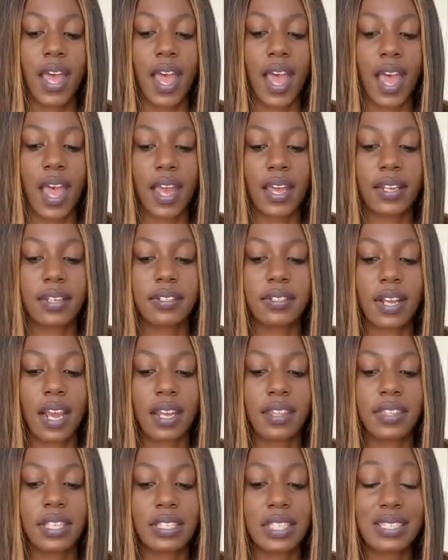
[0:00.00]
And I
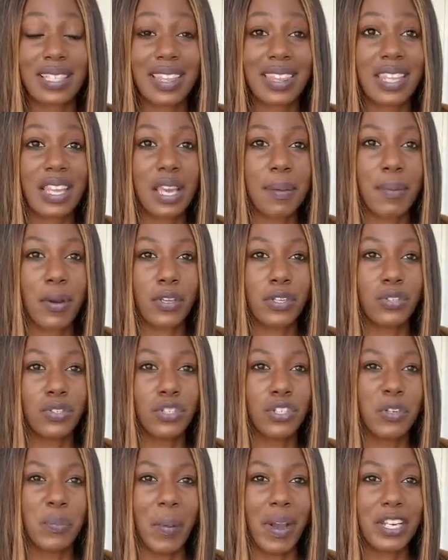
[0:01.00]
think that they think about you
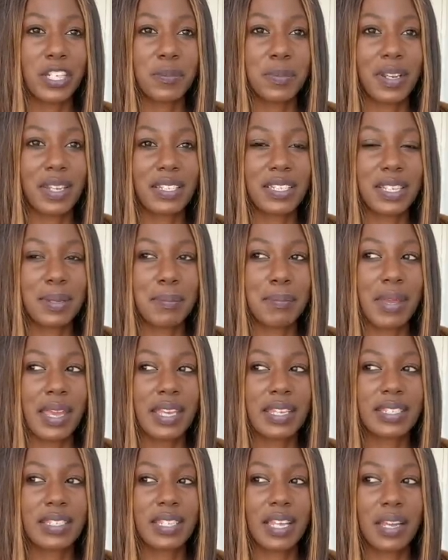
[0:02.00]
too much because it
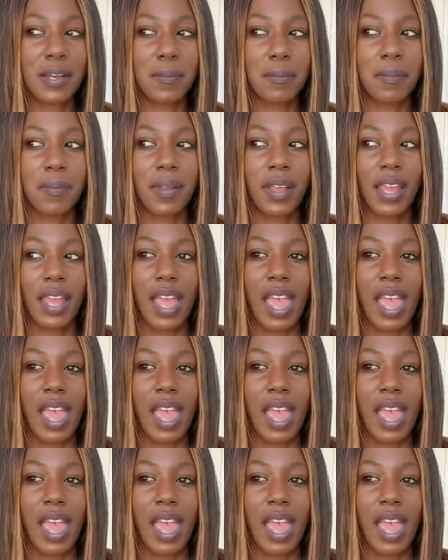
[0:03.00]
makes them